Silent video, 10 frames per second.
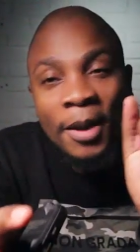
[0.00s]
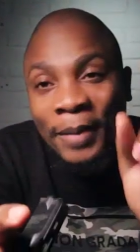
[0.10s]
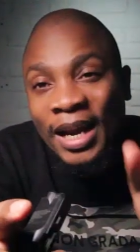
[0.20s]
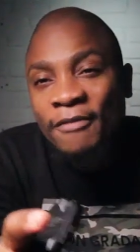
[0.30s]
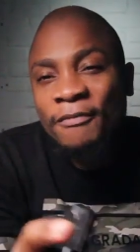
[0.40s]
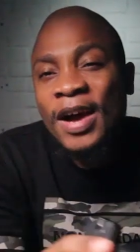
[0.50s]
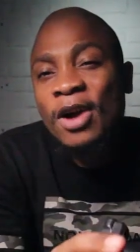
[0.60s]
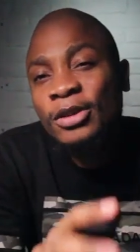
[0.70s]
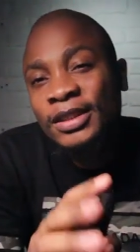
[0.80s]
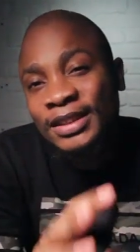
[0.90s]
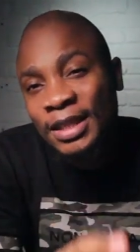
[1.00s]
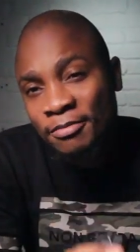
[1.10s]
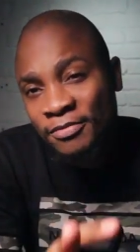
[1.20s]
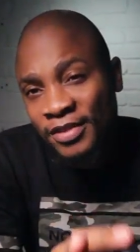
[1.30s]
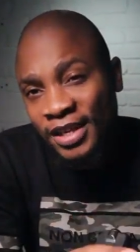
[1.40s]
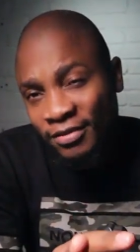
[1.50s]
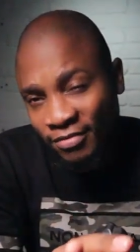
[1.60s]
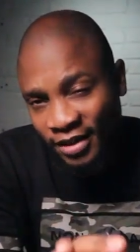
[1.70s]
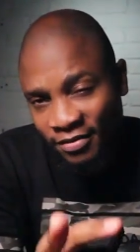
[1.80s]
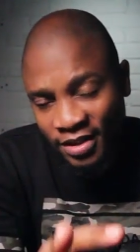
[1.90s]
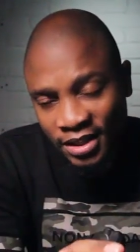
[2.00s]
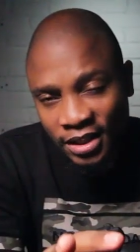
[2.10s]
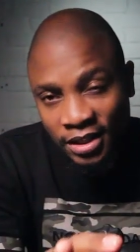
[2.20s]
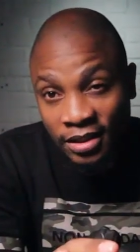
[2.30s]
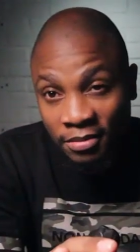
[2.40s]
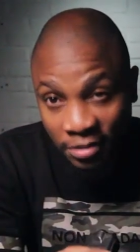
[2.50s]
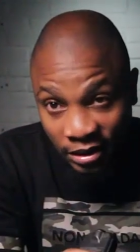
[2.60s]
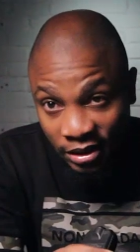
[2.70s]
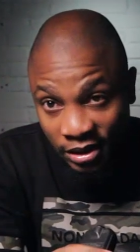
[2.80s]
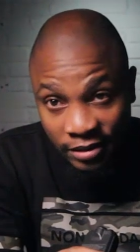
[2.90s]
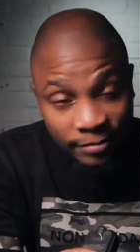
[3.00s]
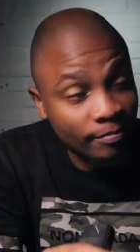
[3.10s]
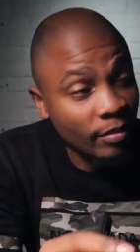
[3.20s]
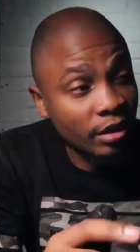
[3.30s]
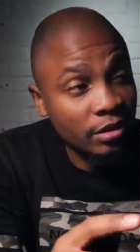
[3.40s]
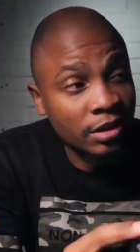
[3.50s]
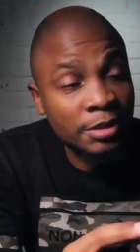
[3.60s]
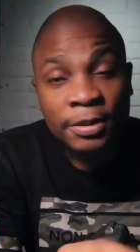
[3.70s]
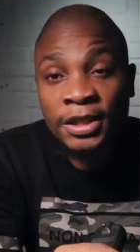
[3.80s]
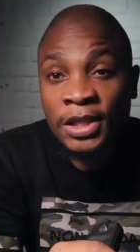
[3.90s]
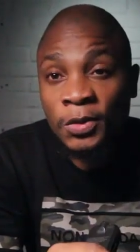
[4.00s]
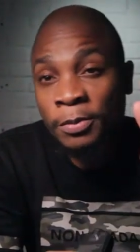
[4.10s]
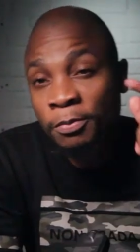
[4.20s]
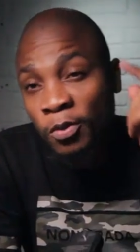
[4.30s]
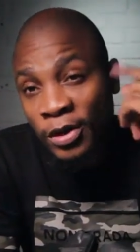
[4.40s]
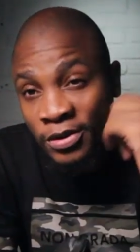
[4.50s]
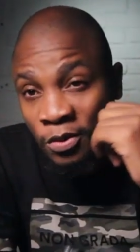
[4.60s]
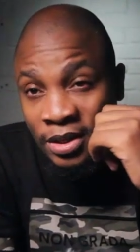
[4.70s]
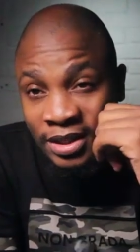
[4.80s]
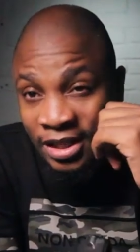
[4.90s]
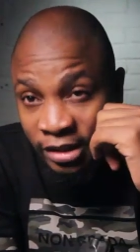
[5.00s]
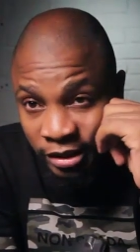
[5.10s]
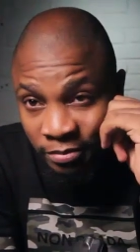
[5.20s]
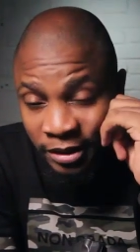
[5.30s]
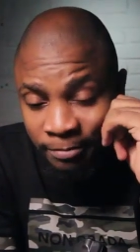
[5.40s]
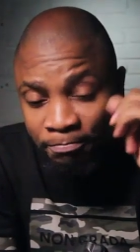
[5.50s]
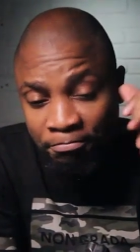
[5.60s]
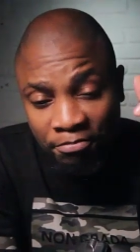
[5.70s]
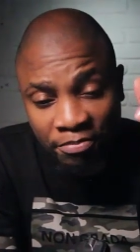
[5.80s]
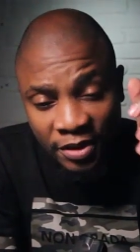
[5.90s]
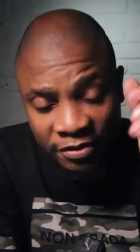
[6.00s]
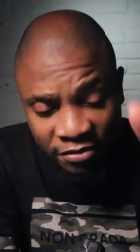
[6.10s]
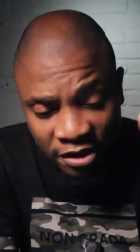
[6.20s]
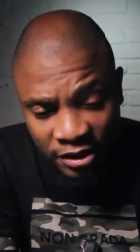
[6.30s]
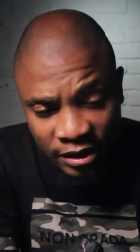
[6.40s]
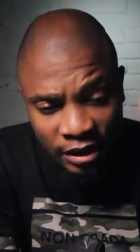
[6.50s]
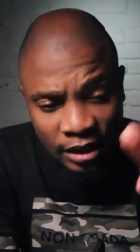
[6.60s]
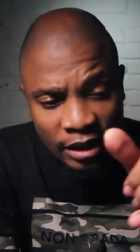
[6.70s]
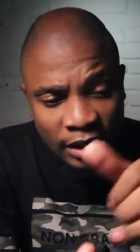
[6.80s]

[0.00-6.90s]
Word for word: But I found some very, very fascinating pictures. So these pictures were, were, sent to me. First,